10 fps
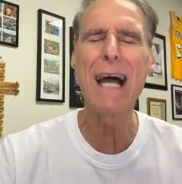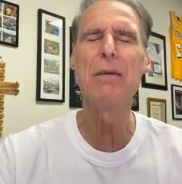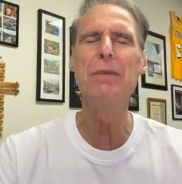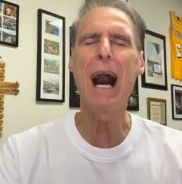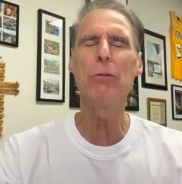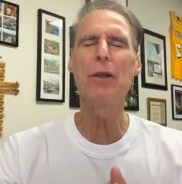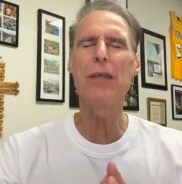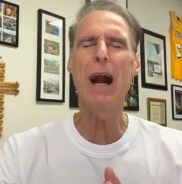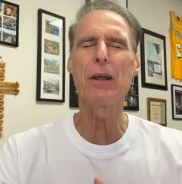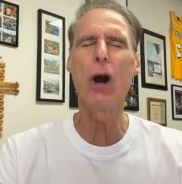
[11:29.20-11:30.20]
I am not
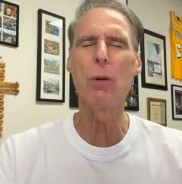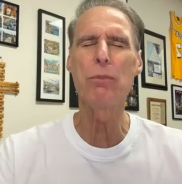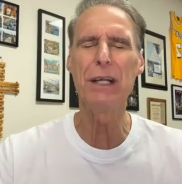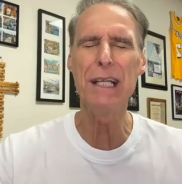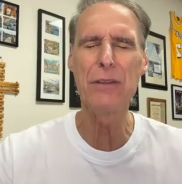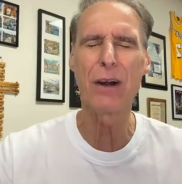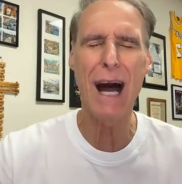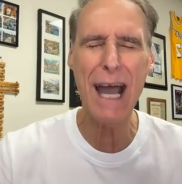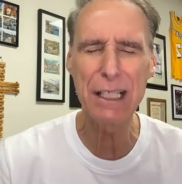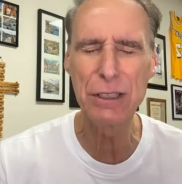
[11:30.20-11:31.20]
without hope that
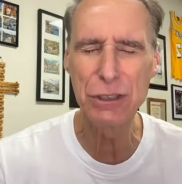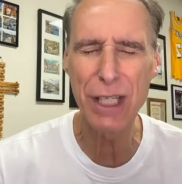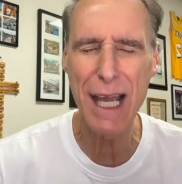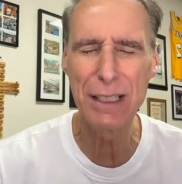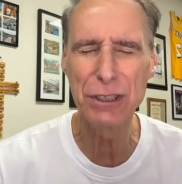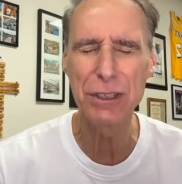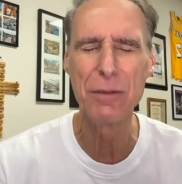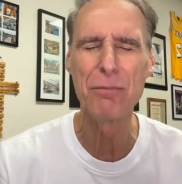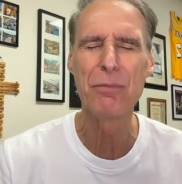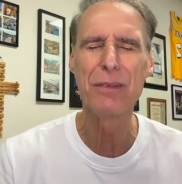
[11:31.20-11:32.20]
either I can
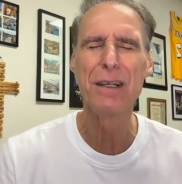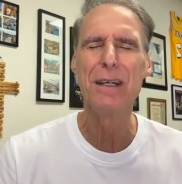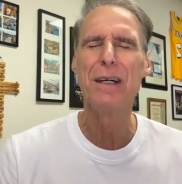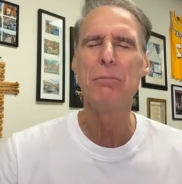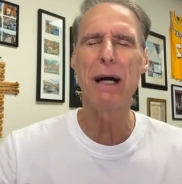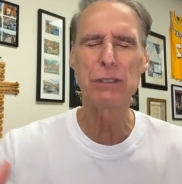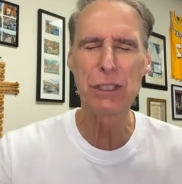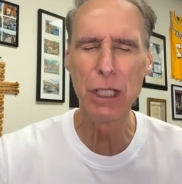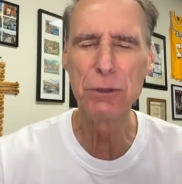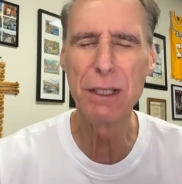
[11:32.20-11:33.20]
change, my
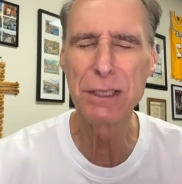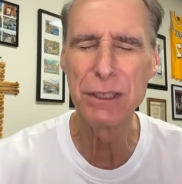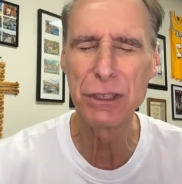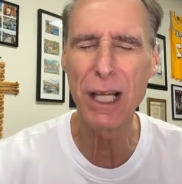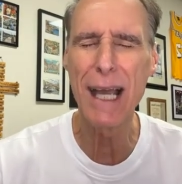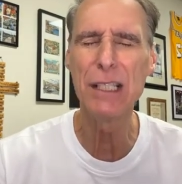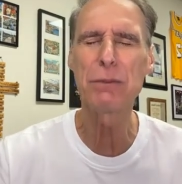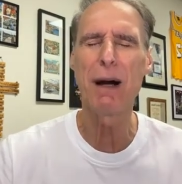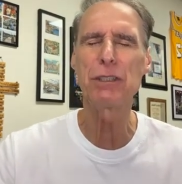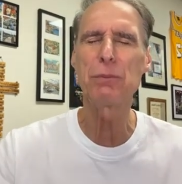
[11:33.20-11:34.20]
children can
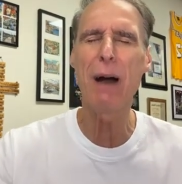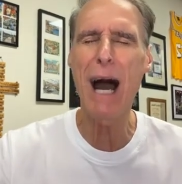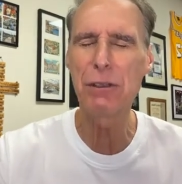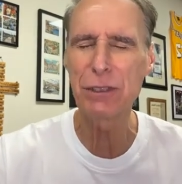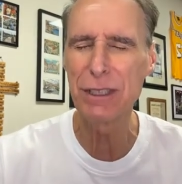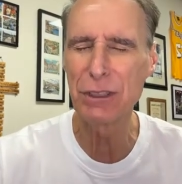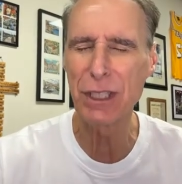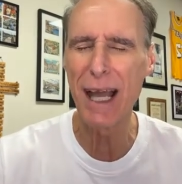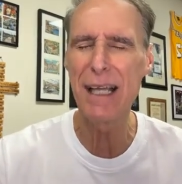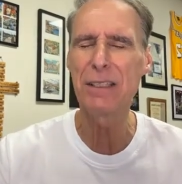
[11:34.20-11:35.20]
change, my spouse can
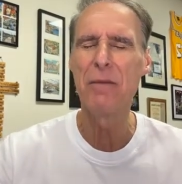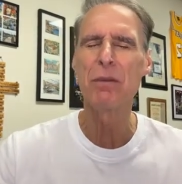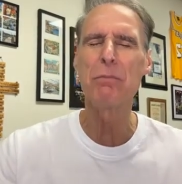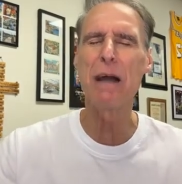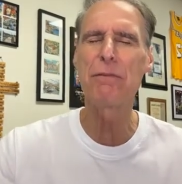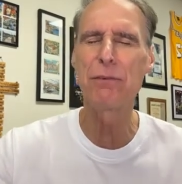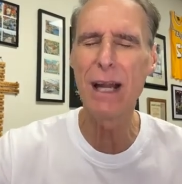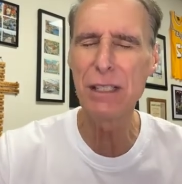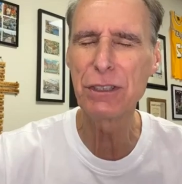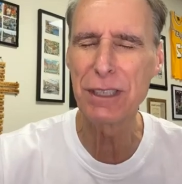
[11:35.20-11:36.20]
change, my
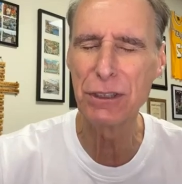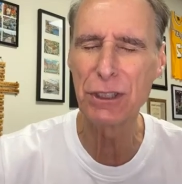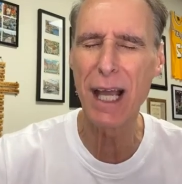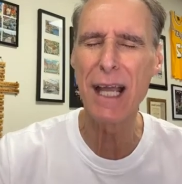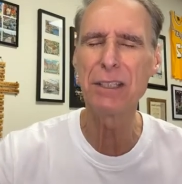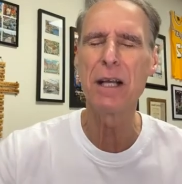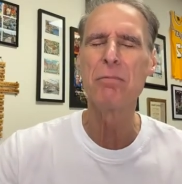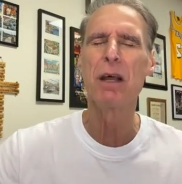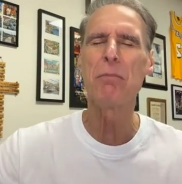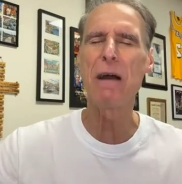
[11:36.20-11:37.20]
friends can change,
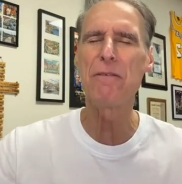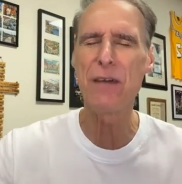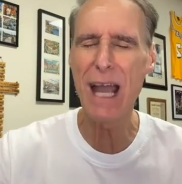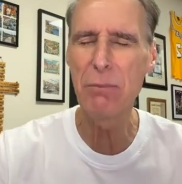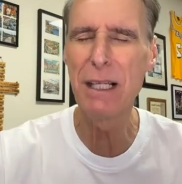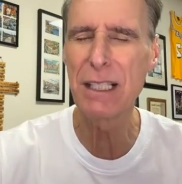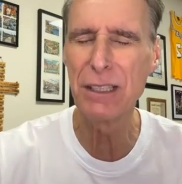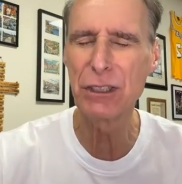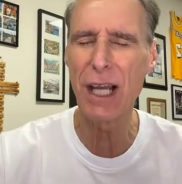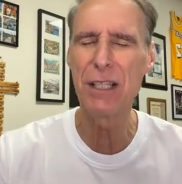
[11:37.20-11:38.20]
my family
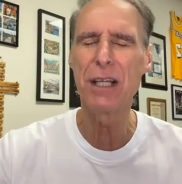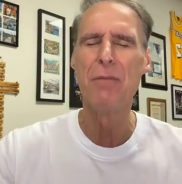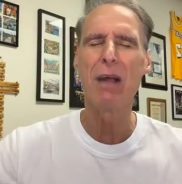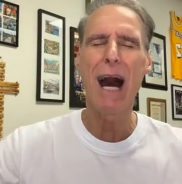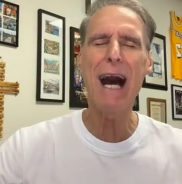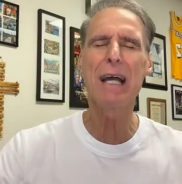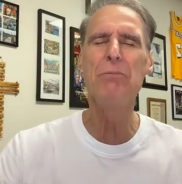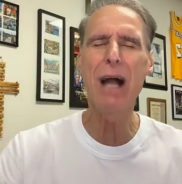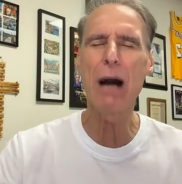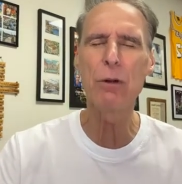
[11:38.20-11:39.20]
can change. I
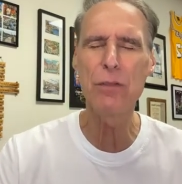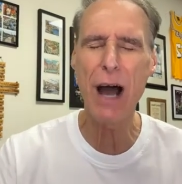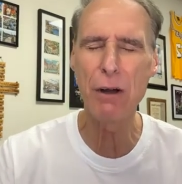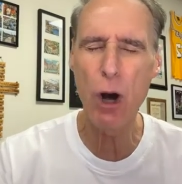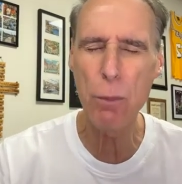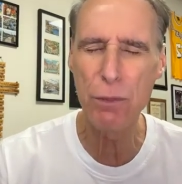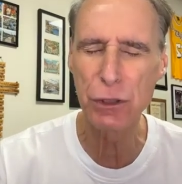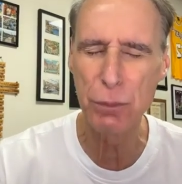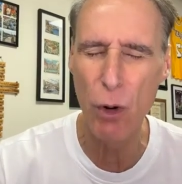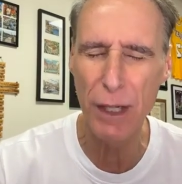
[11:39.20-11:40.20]
am not without hope
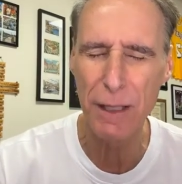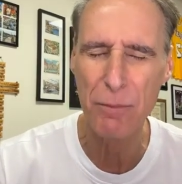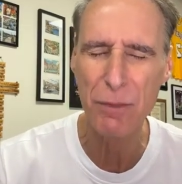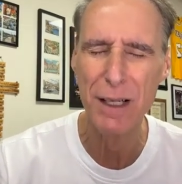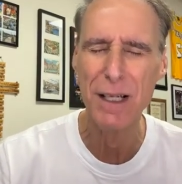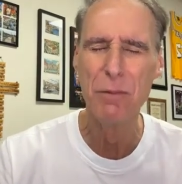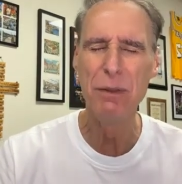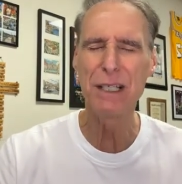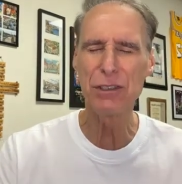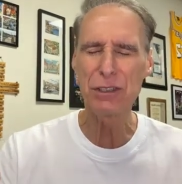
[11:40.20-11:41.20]
this morning
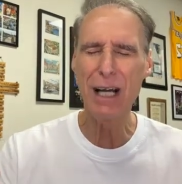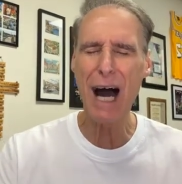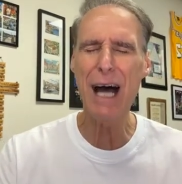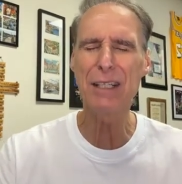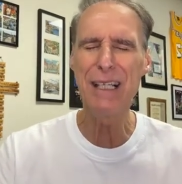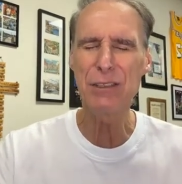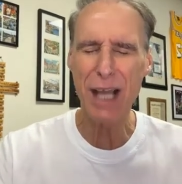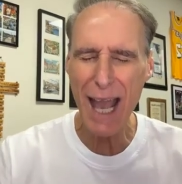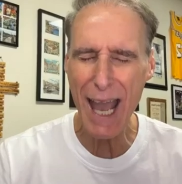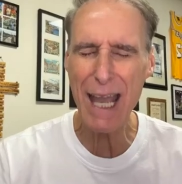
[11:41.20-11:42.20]
because God
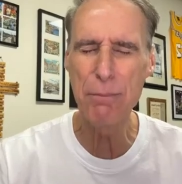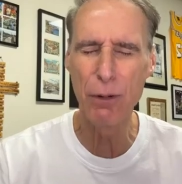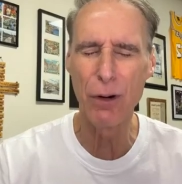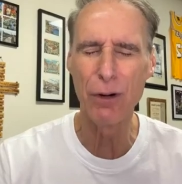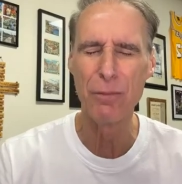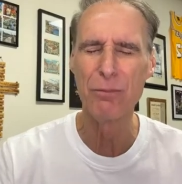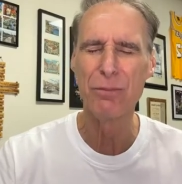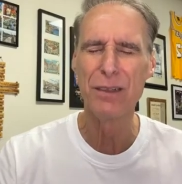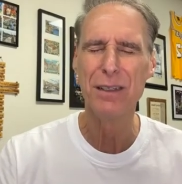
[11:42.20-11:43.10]
is able